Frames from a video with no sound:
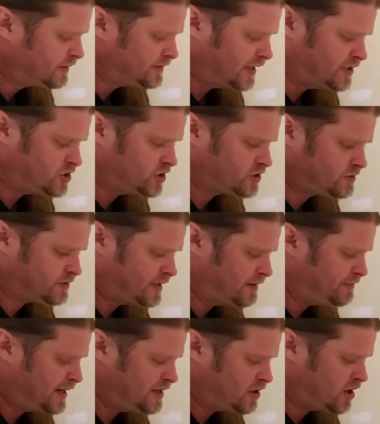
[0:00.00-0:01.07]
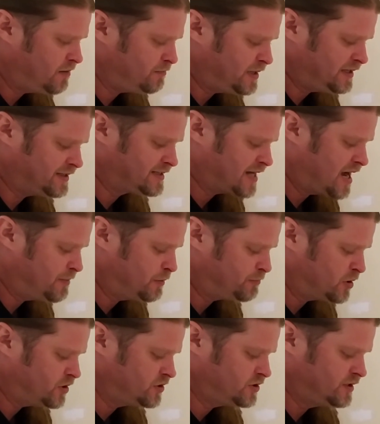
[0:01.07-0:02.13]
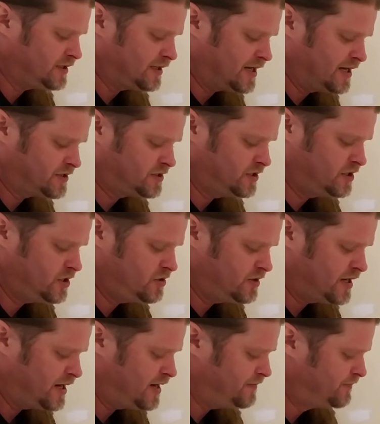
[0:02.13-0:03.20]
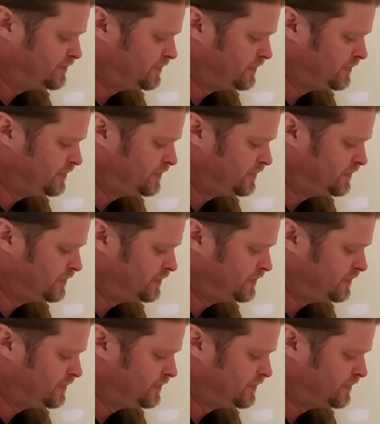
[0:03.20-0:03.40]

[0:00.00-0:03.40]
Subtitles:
They may not be the type of person that likes to do that.